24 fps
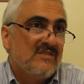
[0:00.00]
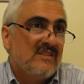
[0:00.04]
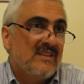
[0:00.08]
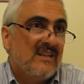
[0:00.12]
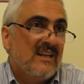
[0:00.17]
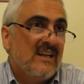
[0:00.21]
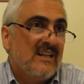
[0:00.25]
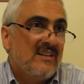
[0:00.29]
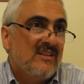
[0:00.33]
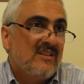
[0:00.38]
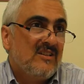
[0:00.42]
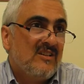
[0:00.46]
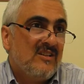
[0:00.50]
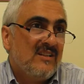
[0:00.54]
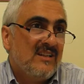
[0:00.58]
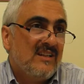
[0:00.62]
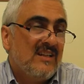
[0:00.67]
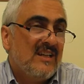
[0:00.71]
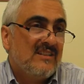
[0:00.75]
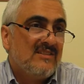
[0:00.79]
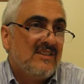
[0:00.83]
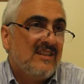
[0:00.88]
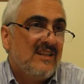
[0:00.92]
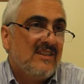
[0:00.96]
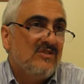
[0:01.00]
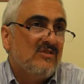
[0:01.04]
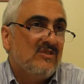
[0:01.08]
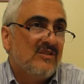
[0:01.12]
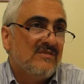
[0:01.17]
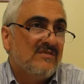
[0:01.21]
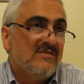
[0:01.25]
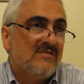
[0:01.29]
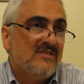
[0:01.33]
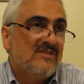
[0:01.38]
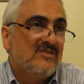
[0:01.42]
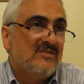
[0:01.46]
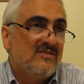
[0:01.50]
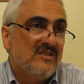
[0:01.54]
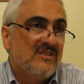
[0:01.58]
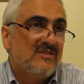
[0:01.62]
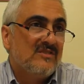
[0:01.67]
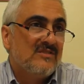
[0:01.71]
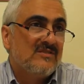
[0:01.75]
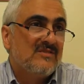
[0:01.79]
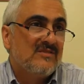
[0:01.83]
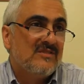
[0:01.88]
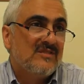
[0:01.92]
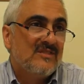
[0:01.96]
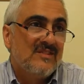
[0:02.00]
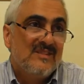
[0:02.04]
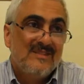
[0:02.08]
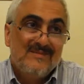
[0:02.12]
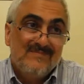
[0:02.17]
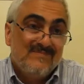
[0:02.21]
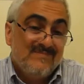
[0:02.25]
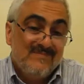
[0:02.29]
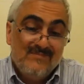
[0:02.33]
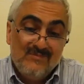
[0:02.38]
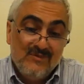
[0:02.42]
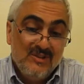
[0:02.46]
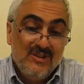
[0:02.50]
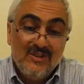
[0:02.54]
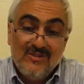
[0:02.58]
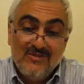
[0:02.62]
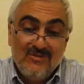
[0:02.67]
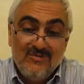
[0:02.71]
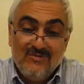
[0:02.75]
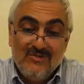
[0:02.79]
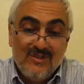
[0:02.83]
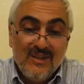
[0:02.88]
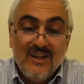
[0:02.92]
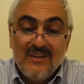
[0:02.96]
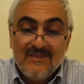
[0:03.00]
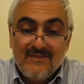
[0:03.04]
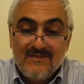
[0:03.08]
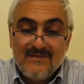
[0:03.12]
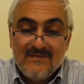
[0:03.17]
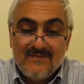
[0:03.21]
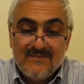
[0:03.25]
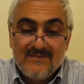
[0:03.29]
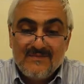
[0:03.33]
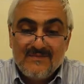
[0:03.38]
The guy that cut a guy's hand off if he steals. We don't do that.